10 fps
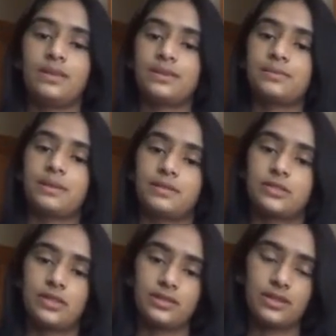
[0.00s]

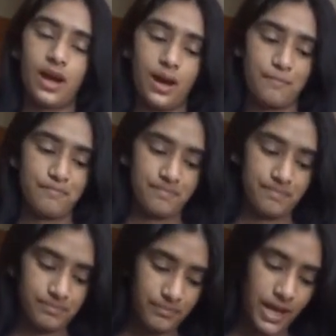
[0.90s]
sweatshirt, top,
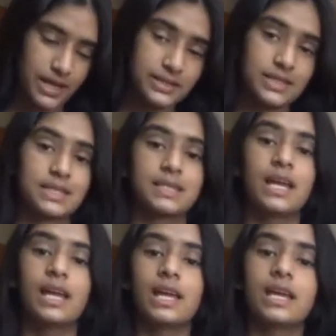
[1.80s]
pants,
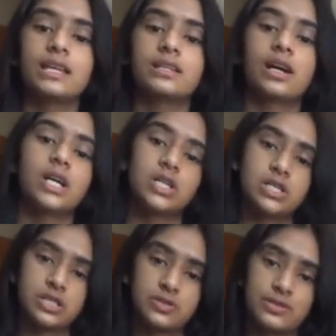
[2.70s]
and not uh,
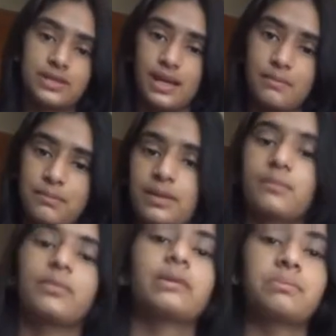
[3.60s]
shoes yet, but
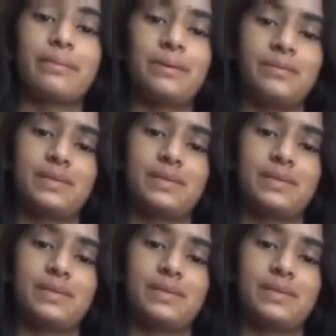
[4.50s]
I'm wearing my Puma